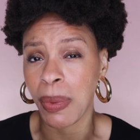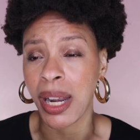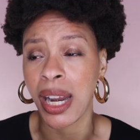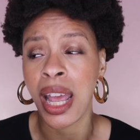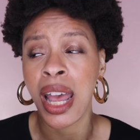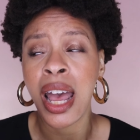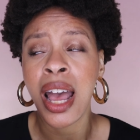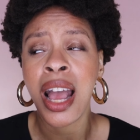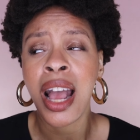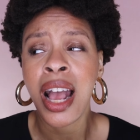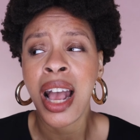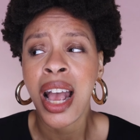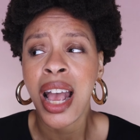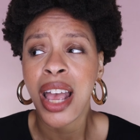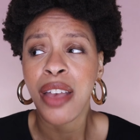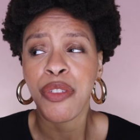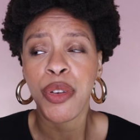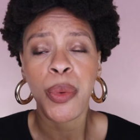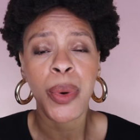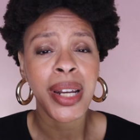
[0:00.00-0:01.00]
But
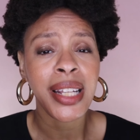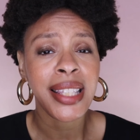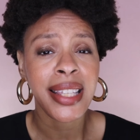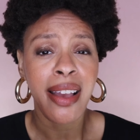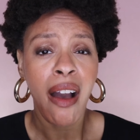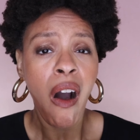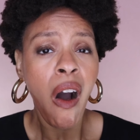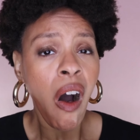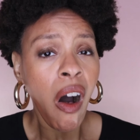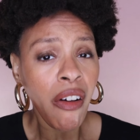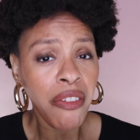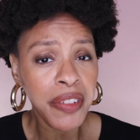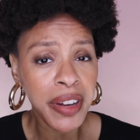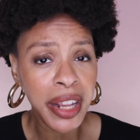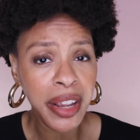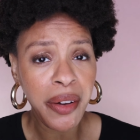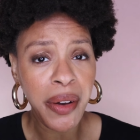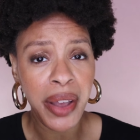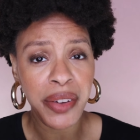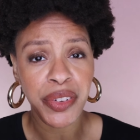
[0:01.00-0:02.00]
if you want to see a haul
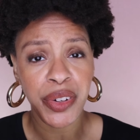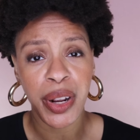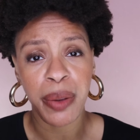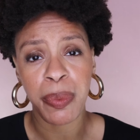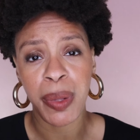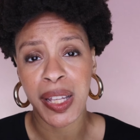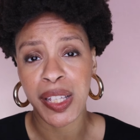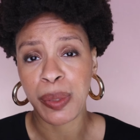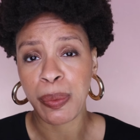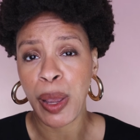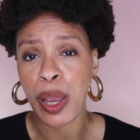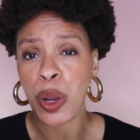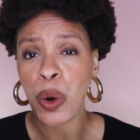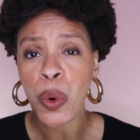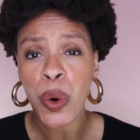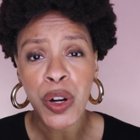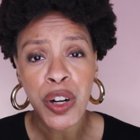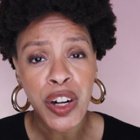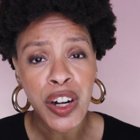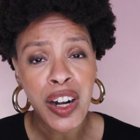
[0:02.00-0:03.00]
video after I place my
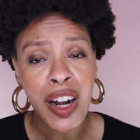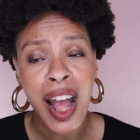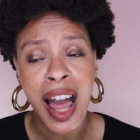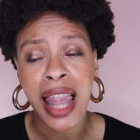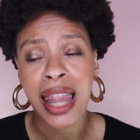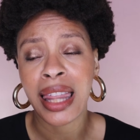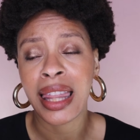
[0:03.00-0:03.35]
order,